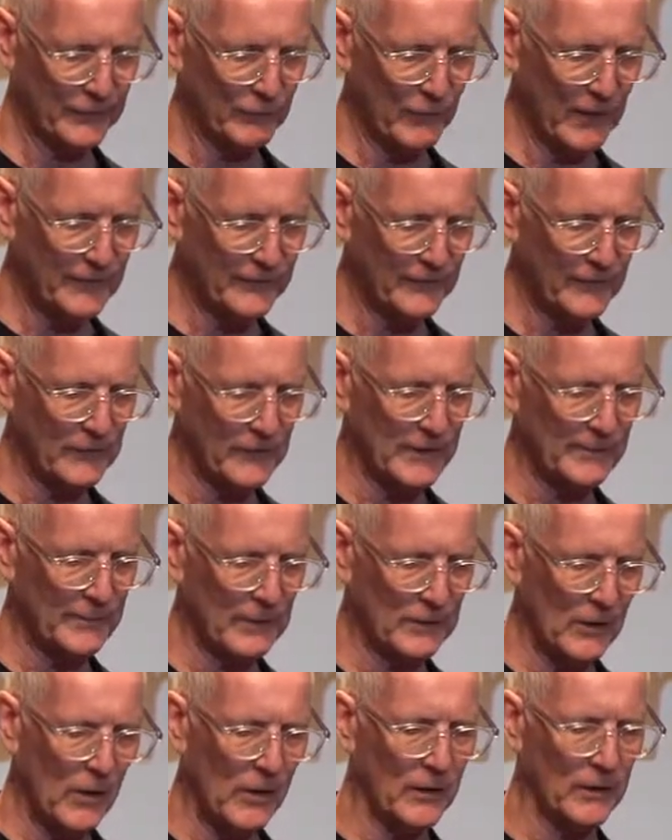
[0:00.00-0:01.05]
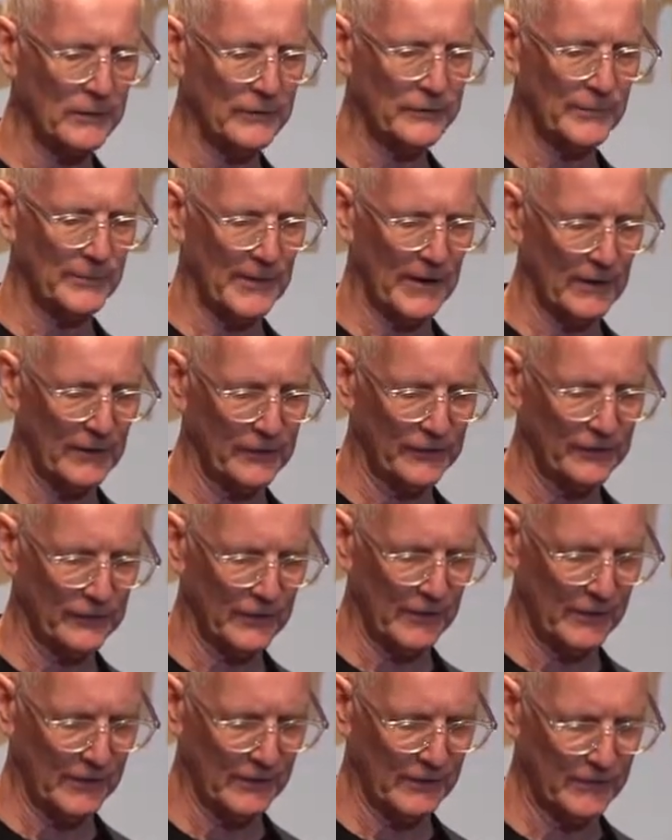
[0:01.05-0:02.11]
that rightfully belong to
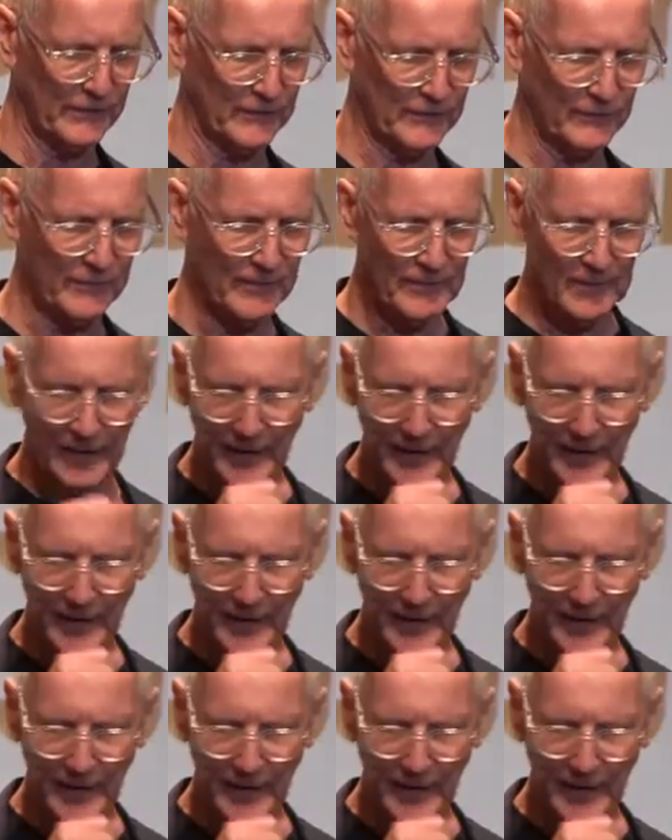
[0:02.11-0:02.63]
Palestinians.